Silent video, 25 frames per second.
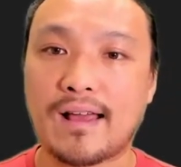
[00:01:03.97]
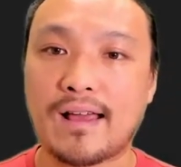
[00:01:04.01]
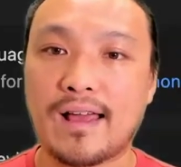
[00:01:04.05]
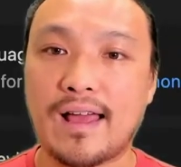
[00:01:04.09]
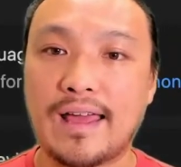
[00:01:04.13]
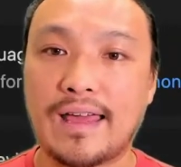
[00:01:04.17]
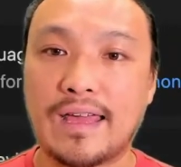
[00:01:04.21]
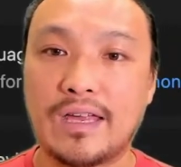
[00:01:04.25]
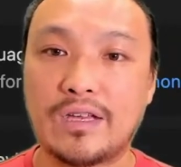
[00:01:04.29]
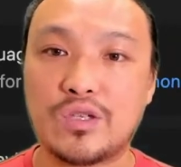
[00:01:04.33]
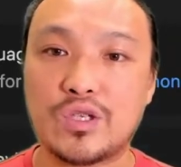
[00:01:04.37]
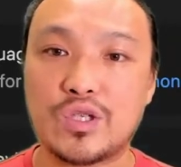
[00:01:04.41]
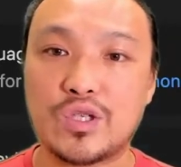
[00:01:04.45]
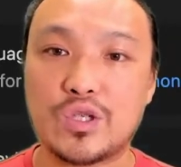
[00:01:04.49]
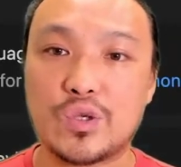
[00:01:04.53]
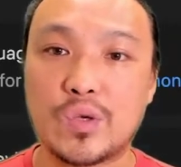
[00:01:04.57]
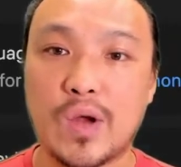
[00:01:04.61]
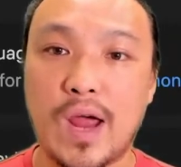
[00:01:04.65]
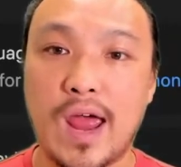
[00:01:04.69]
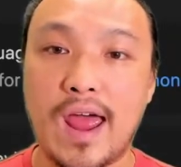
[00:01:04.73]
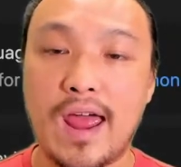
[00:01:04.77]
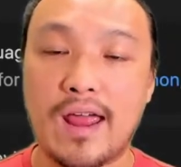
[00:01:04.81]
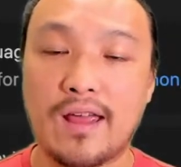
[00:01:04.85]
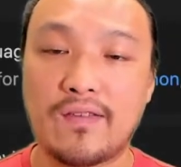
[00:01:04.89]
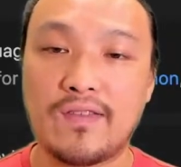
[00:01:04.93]
I can just
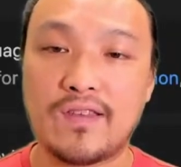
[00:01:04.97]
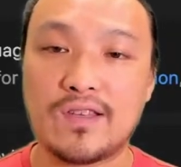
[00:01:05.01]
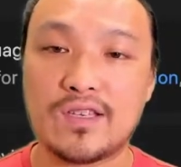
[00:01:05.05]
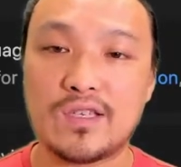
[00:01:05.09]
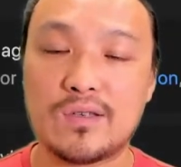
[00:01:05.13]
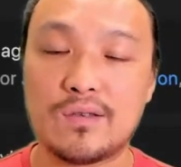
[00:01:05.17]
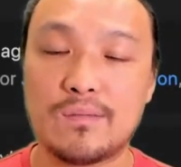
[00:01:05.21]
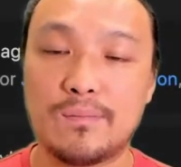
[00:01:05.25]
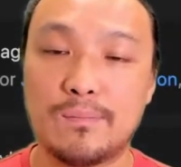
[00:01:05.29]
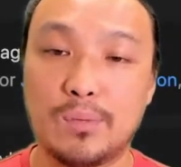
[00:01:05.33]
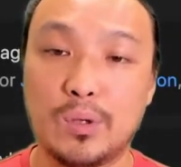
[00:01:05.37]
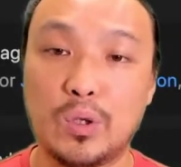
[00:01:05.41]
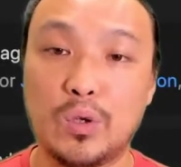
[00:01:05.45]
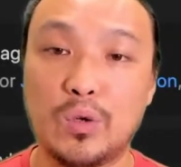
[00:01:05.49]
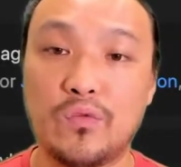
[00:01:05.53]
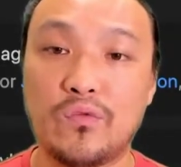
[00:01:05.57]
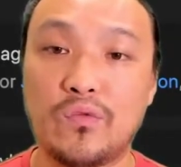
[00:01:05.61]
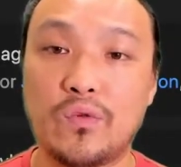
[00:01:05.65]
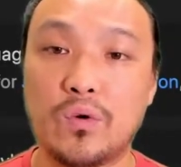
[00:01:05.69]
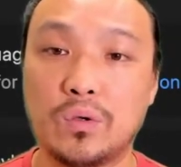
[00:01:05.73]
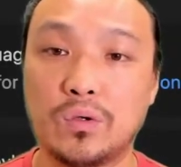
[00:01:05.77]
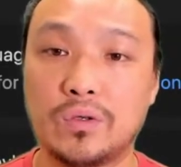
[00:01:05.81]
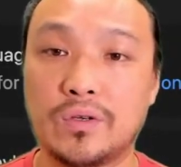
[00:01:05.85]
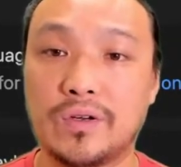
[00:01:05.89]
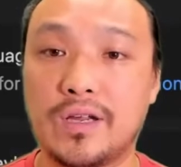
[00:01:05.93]
drag this blue
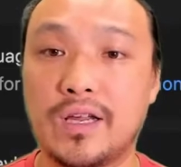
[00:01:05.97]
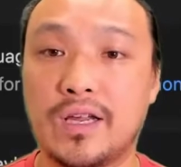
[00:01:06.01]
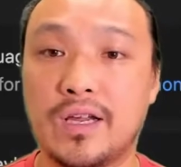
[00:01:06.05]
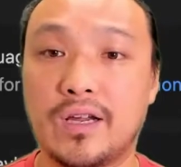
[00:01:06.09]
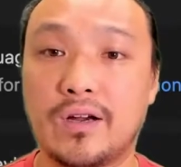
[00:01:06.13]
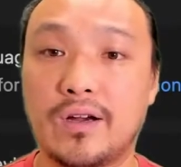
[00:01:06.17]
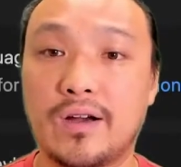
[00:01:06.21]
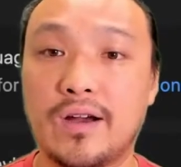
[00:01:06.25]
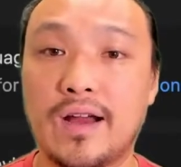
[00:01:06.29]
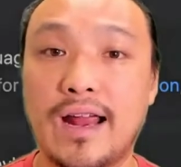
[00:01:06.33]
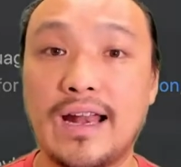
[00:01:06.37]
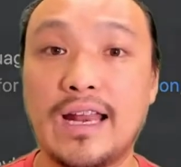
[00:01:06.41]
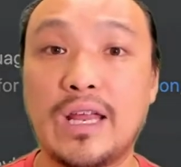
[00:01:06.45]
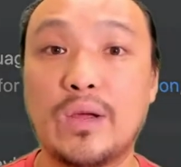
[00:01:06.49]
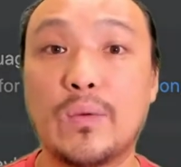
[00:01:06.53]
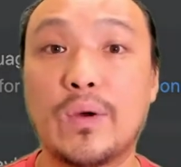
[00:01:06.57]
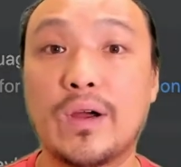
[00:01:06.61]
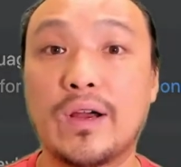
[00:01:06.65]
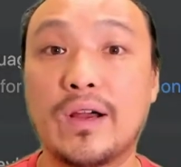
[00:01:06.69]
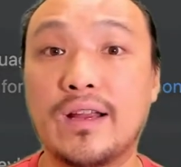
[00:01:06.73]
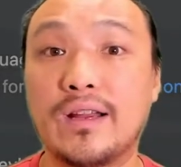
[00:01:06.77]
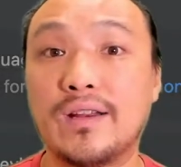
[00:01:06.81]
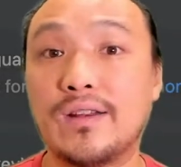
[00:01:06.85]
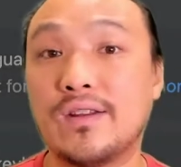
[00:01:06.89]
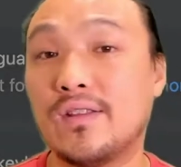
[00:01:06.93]
folder here
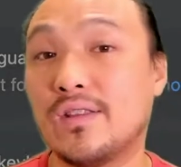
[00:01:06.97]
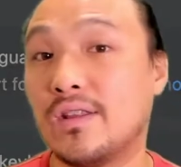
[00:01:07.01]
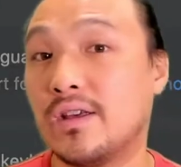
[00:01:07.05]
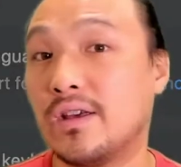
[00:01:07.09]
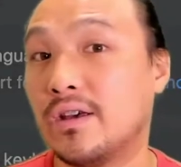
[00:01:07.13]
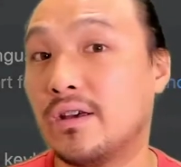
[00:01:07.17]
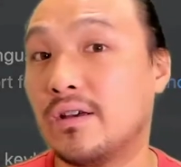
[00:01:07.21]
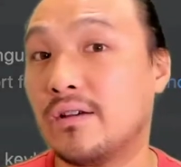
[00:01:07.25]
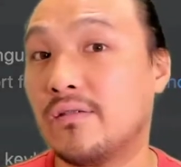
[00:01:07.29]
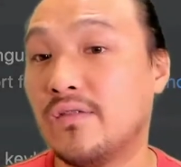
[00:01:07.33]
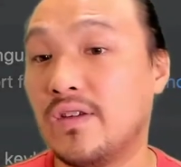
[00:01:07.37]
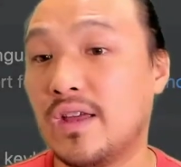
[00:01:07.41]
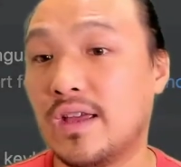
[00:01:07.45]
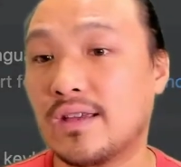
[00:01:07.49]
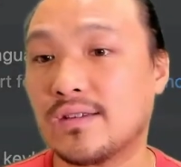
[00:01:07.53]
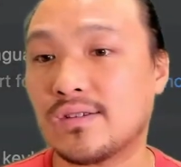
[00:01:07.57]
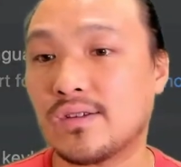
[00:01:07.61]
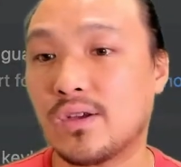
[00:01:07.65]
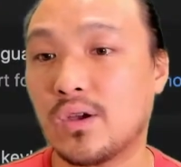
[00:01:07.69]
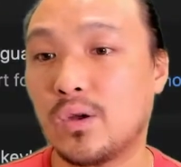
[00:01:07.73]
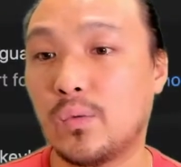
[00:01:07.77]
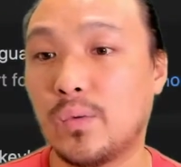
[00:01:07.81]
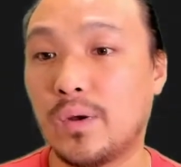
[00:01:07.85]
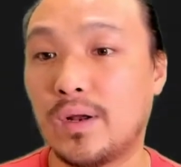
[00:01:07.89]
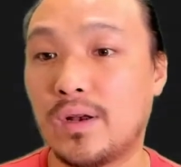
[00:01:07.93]
anywhere into the VS
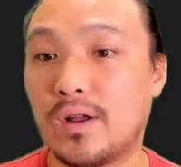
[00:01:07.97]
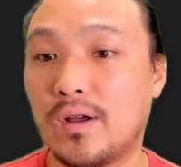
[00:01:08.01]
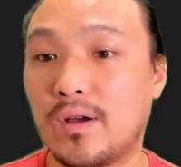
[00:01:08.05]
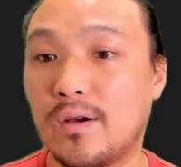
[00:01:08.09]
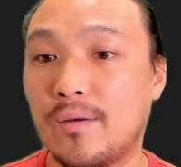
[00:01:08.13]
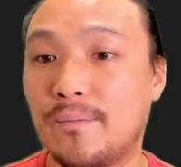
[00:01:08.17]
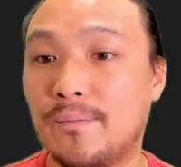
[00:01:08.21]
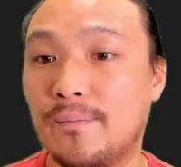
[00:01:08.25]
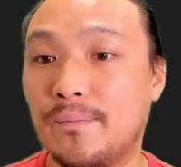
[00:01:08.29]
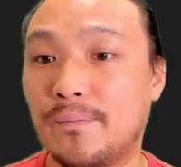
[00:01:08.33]
Code window.